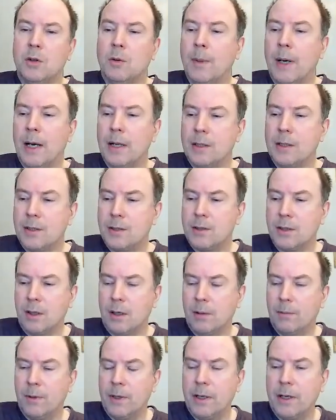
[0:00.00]
doormats,
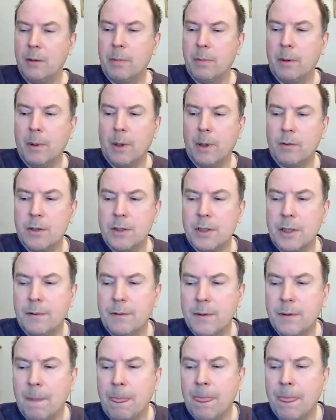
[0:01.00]
so hopefully they'll be well
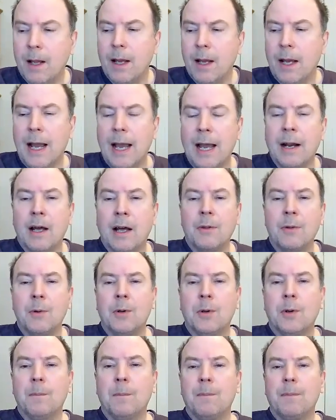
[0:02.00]
received. And I
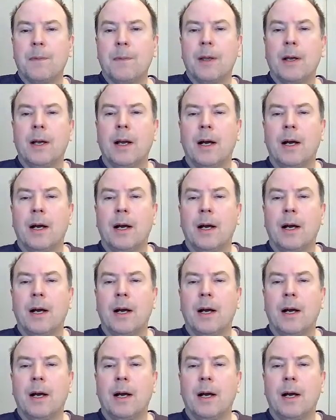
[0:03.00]
thought